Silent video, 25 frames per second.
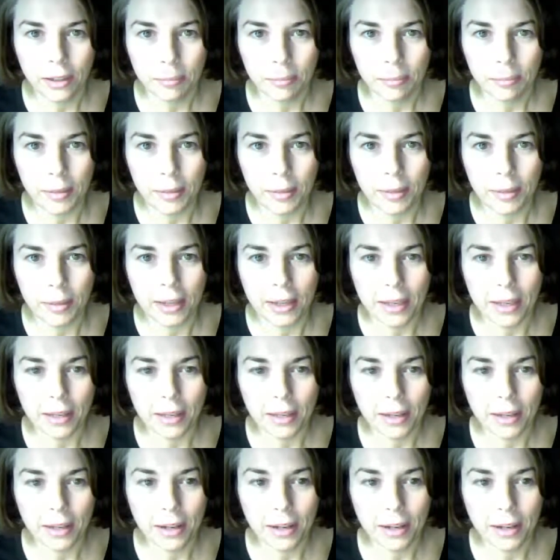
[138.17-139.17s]
Maybe
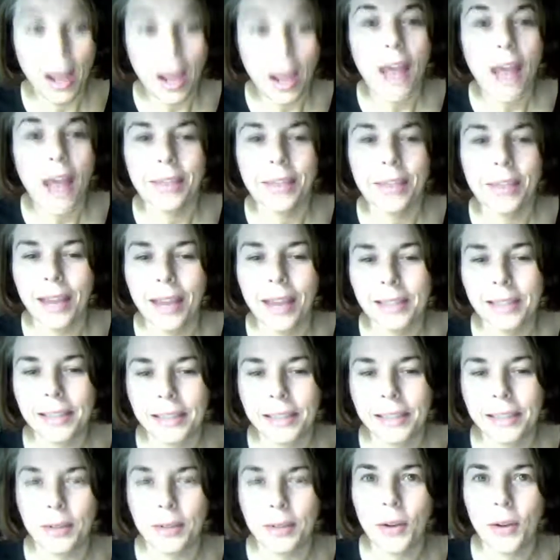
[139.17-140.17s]
that's
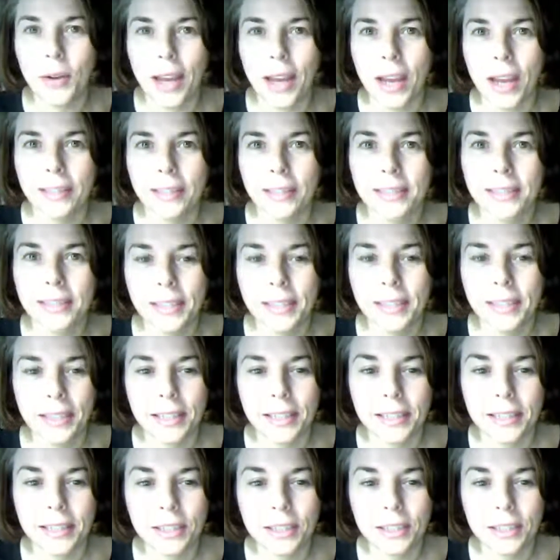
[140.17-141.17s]
it. Okay, listen to
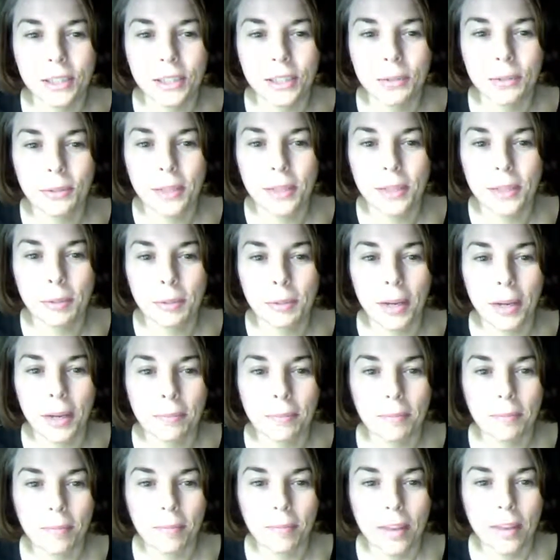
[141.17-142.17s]
this. This is the recipe.
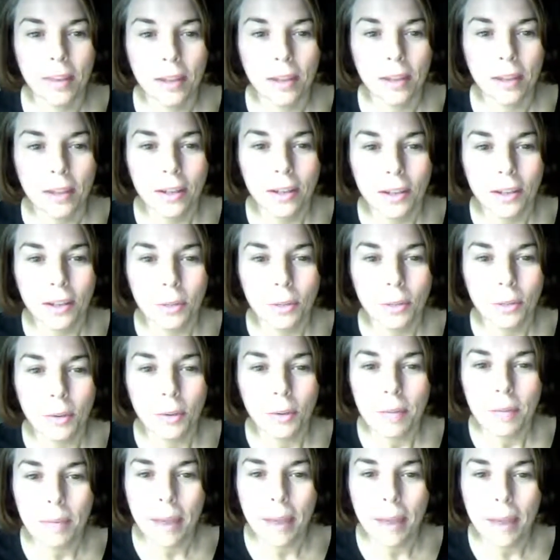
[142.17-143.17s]

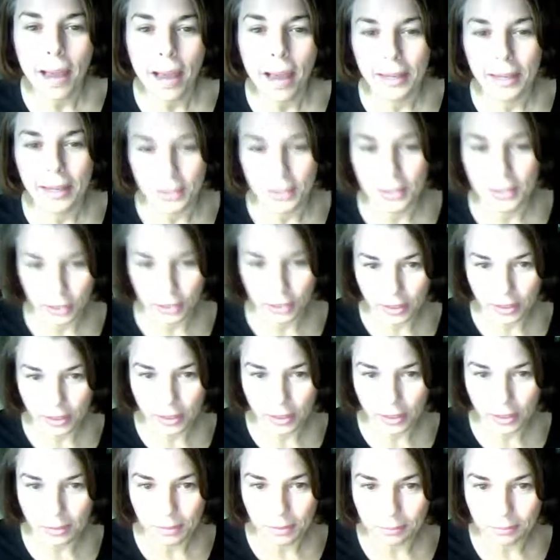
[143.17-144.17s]
3 packages.
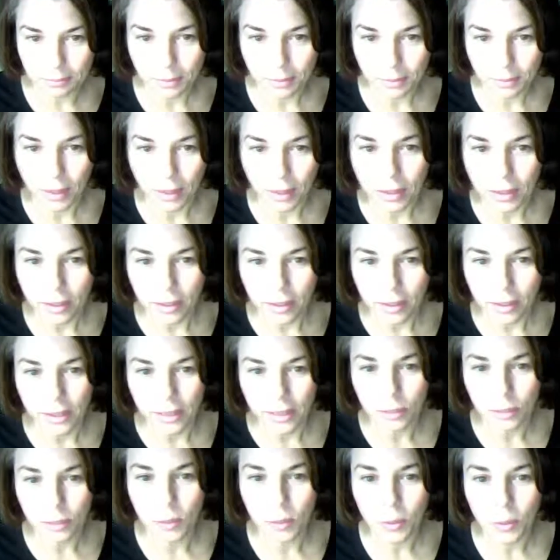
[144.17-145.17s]

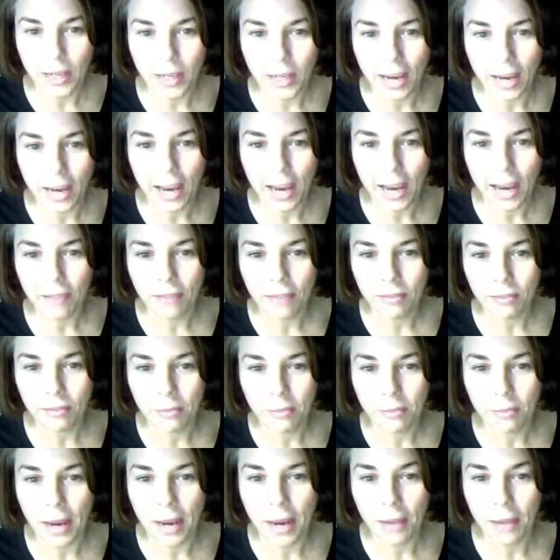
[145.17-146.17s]
That's 1.5
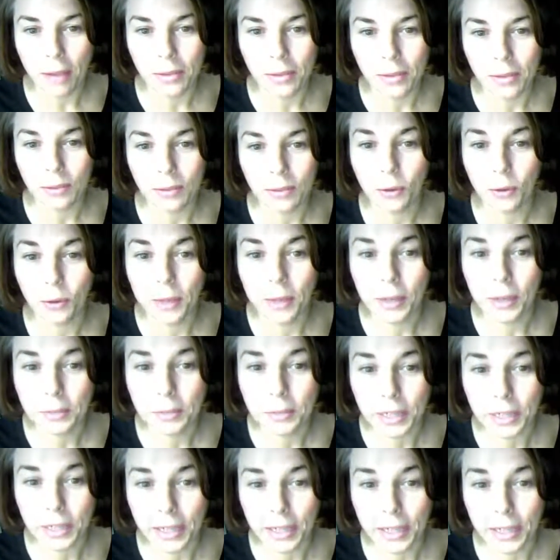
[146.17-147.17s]
pounds of cream
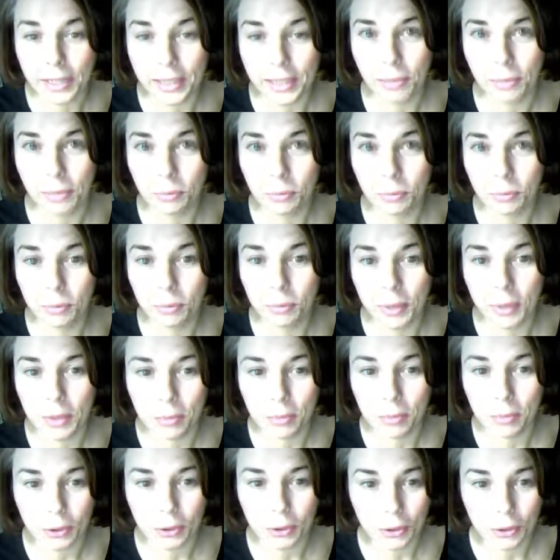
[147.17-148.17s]
cheese at room
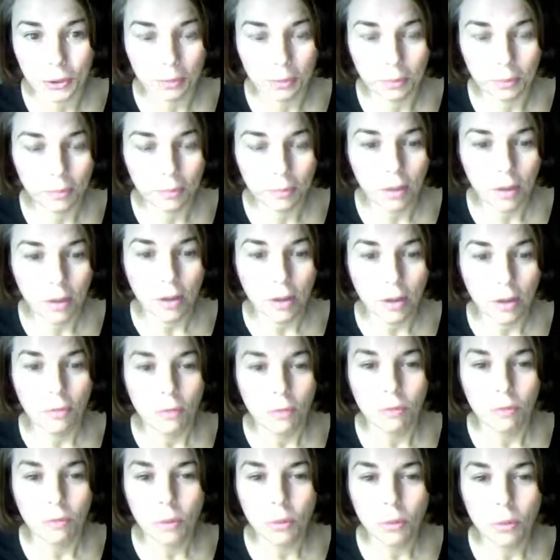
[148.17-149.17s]
temperature.
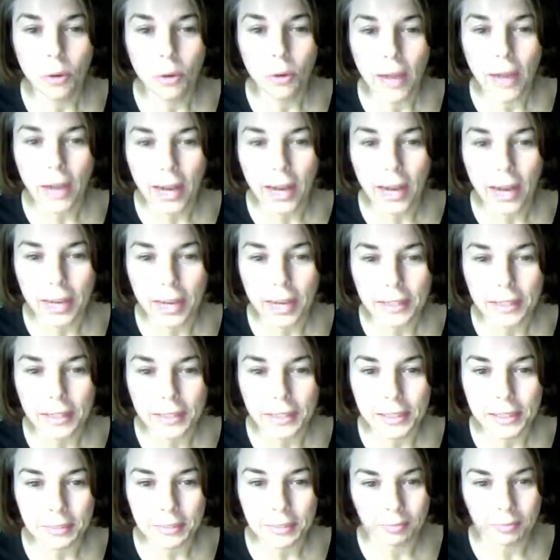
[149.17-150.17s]
4 eggs,
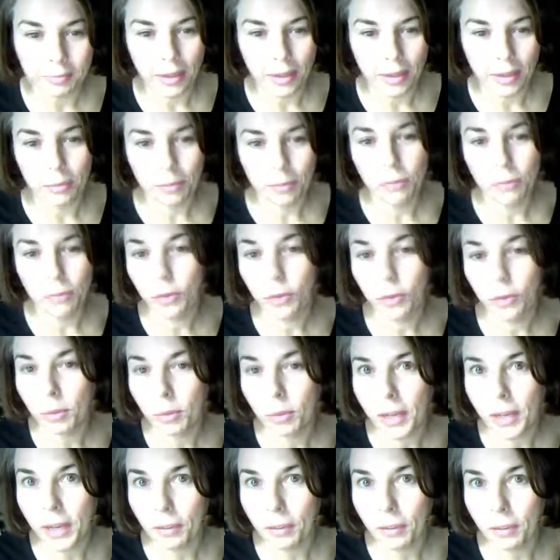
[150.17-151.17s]

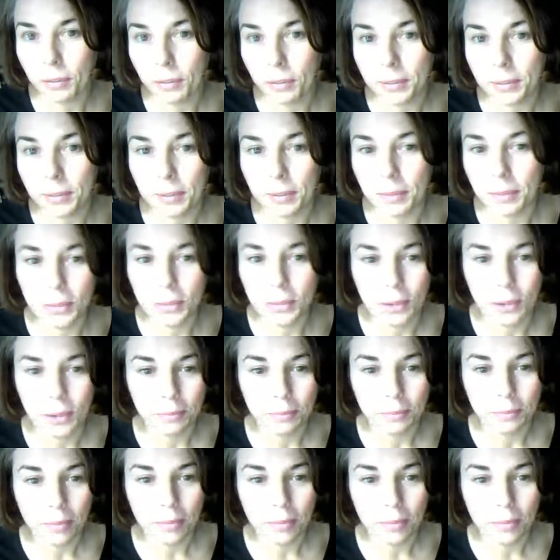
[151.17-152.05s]
preferably at room temperature.